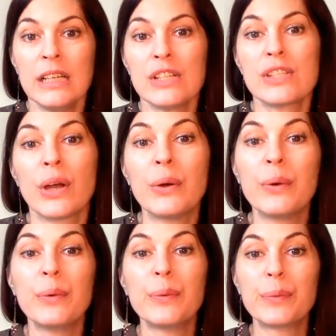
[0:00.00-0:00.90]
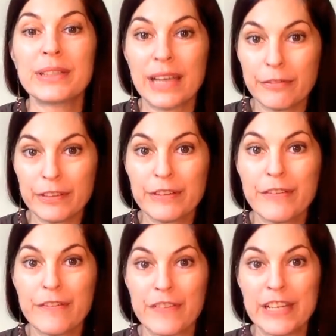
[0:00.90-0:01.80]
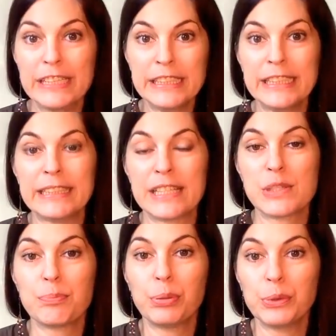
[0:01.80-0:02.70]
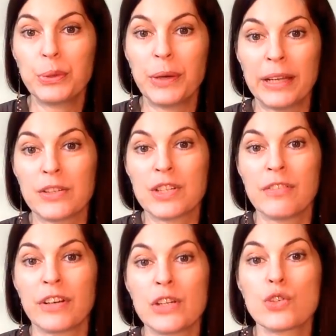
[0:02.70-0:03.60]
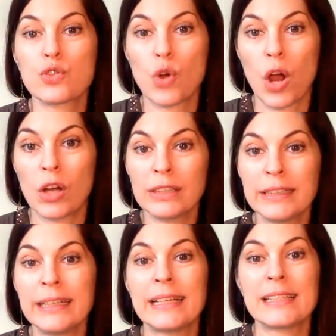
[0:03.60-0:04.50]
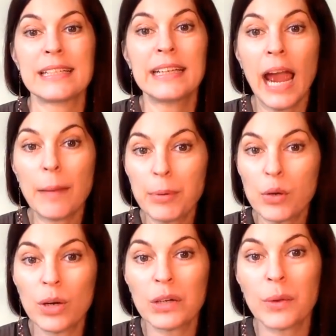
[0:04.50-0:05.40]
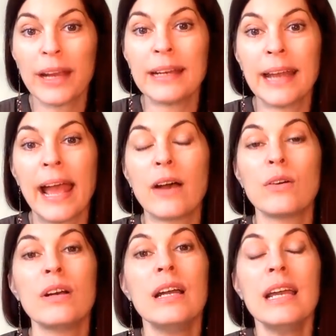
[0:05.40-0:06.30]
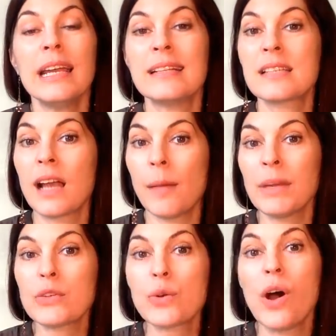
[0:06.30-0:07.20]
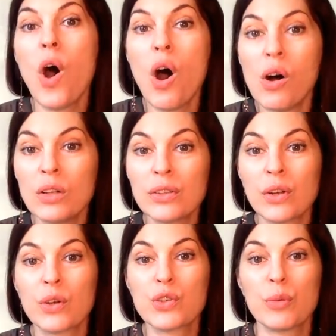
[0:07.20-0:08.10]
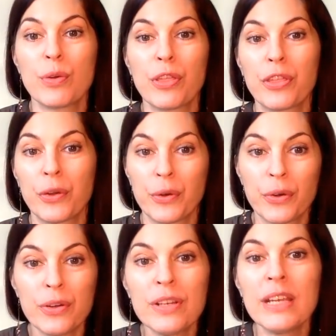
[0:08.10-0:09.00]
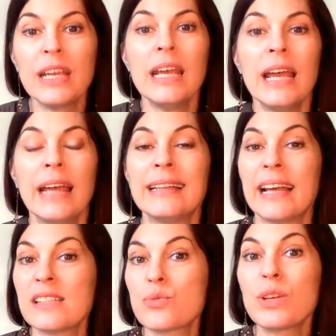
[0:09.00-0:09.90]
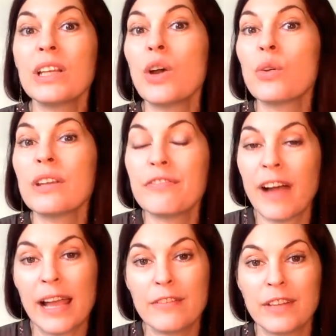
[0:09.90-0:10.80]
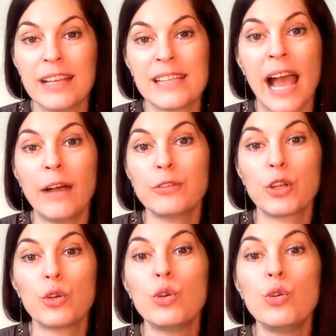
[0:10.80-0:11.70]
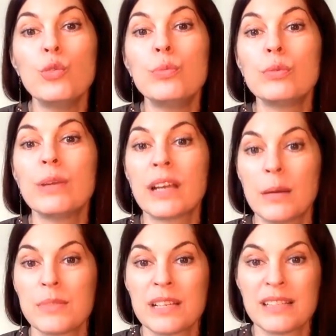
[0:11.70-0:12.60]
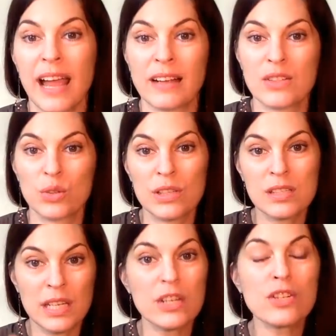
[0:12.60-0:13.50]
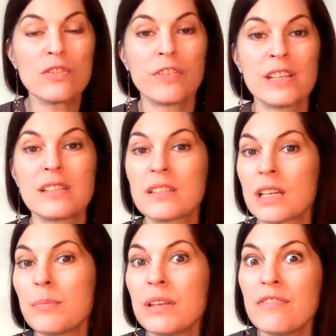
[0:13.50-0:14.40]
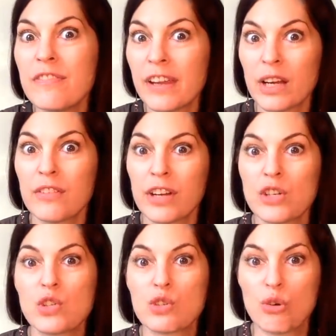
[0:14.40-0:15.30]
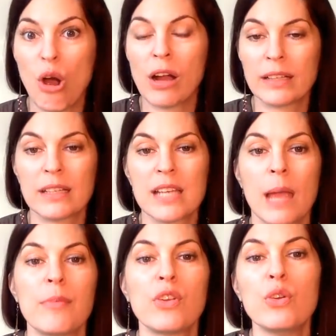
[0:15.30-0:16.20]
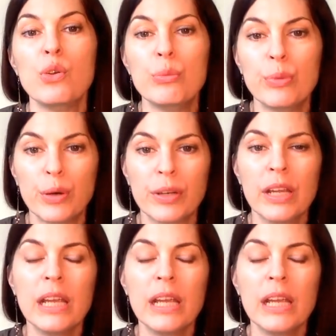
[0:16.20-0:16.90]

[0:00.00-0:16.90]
So we're definitely feeling this Pluto energy very strongly, and it's in Capricorn right now. It's coming to a halt on October 3rd, and that's really only 5 days after the new moon becomes exact. So the station phase is going to be very, very strong at the time of the new moon.